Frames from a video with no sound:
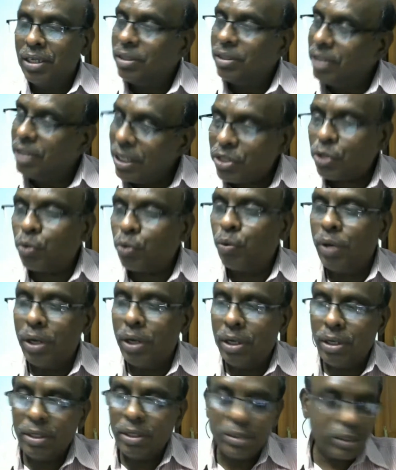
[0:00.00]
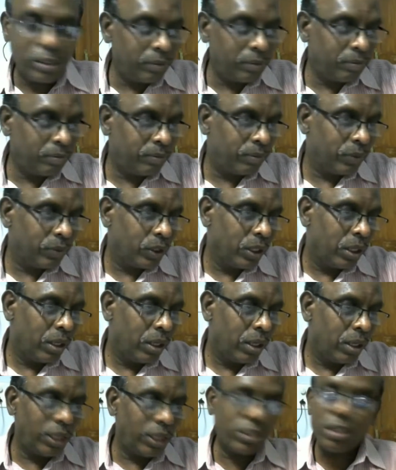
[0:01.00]
this world
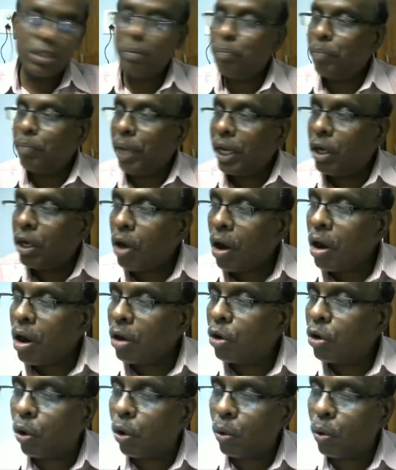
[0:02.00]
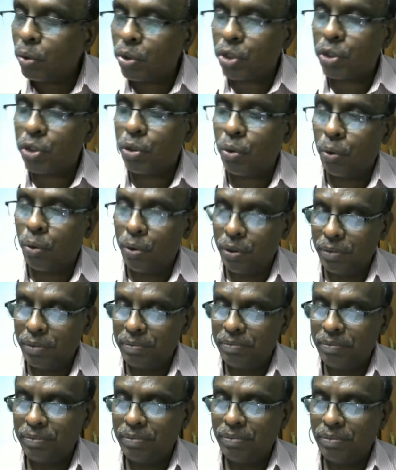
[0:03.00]
is a mega growth school
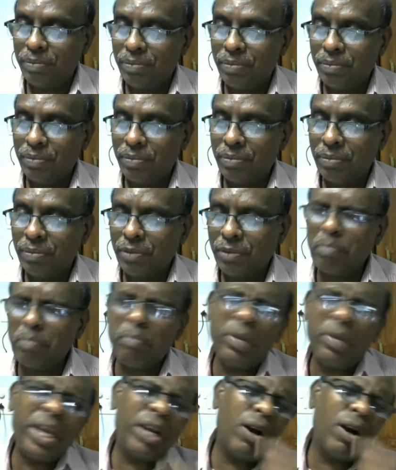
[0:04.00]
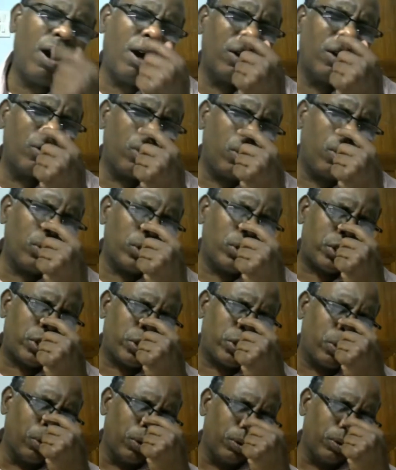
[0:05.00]
mega growth
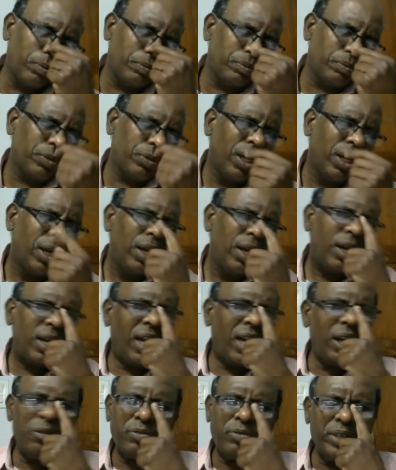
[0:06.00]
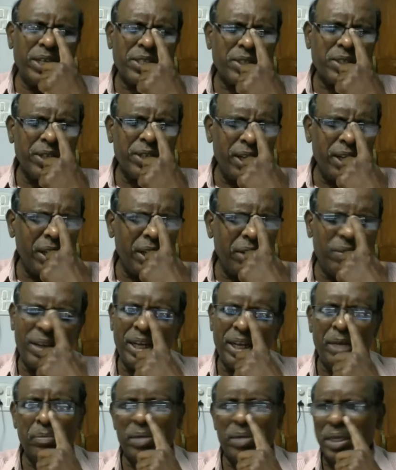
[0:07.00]
school Life doesn't leave
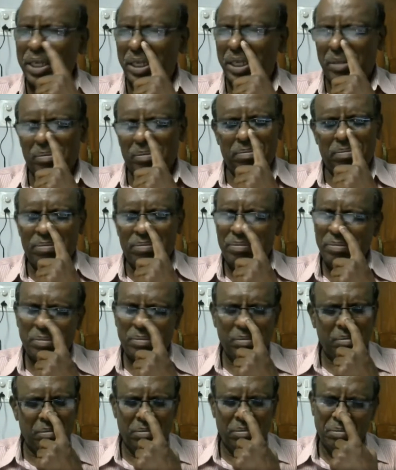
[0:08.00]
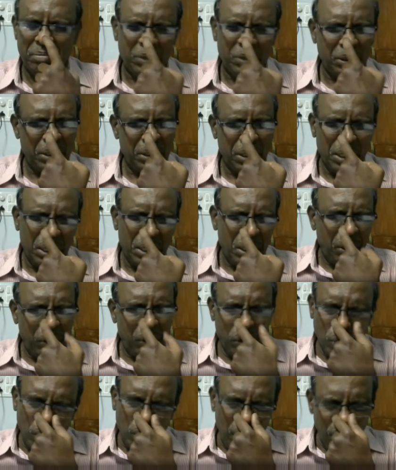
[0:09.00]
anybody.
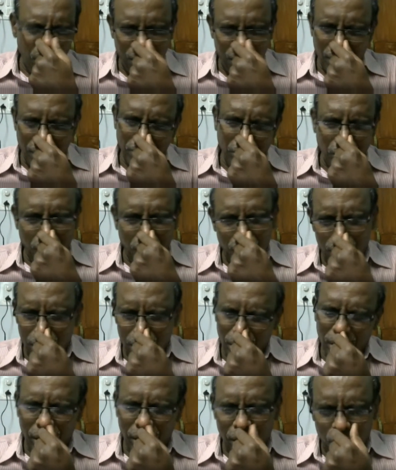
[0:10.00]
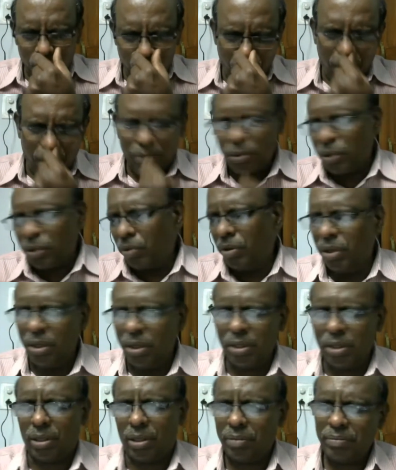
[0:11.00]
You have come to learn, you have to
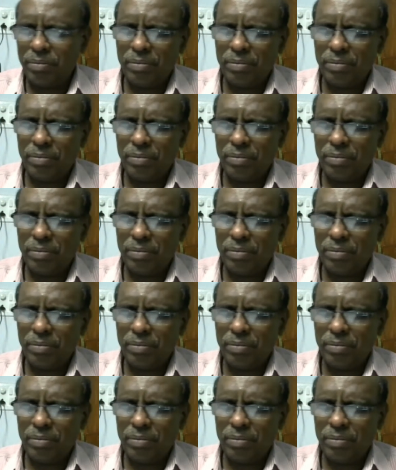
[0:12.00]
learn.